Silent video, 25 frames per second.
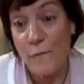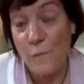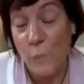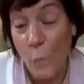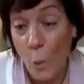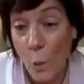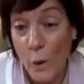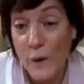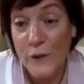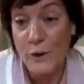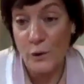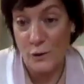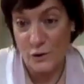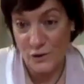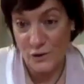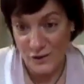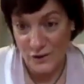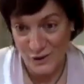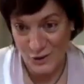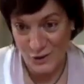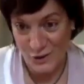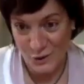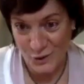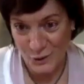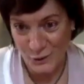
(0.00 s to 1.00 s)
for your
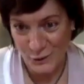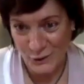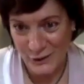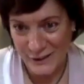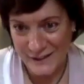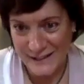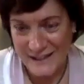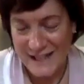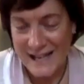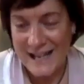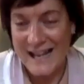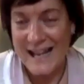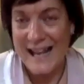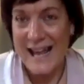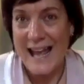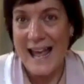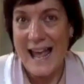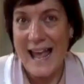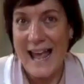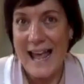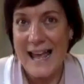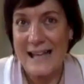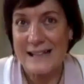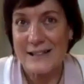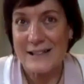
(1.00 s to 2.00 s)
sisterhood
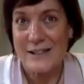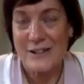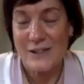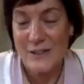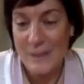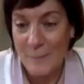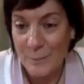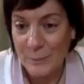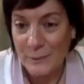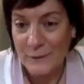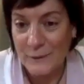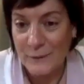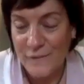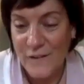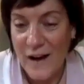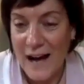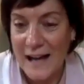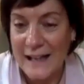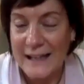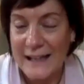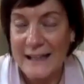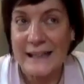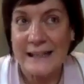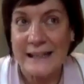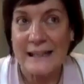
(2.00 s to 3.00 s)
and
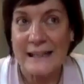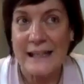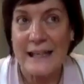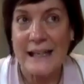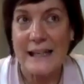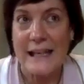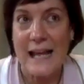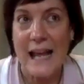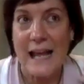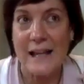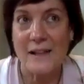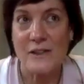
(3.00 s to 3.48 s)
simplifying it